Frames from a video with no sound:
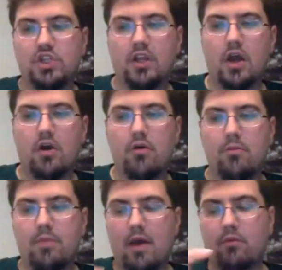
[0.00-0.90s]

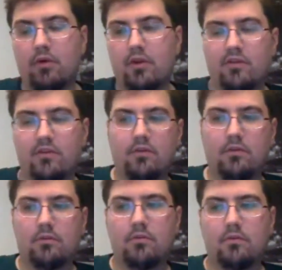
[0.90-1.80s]
genome that
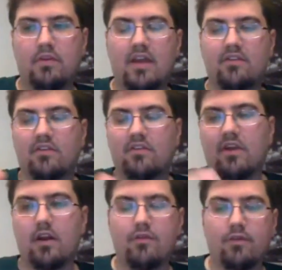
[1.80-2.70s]
was
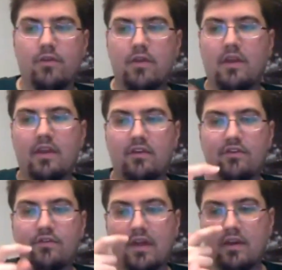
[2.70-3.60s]
necessary for the
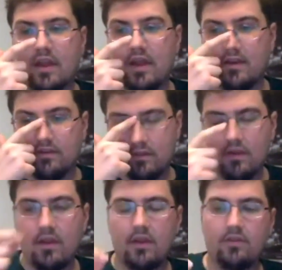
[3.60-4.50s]
yeast
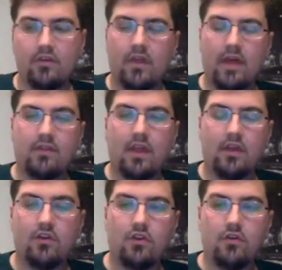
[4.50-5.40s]
fitness so that they
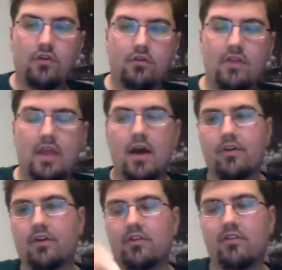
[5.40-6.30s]
could use the
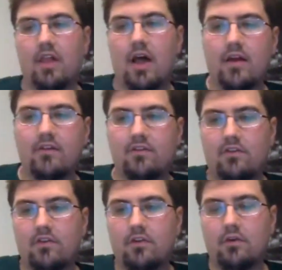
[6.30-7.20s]
other slots
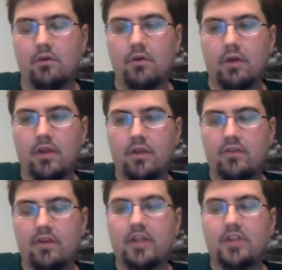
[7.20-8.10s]
to
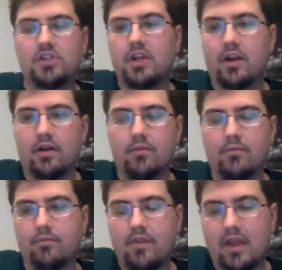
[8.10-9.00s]

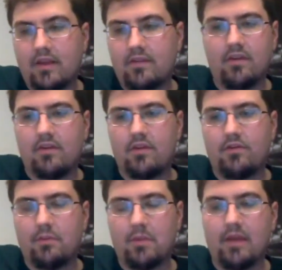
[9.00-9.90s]
engineer things into
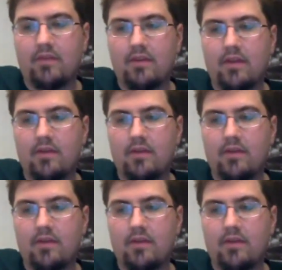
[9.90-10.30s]
those places.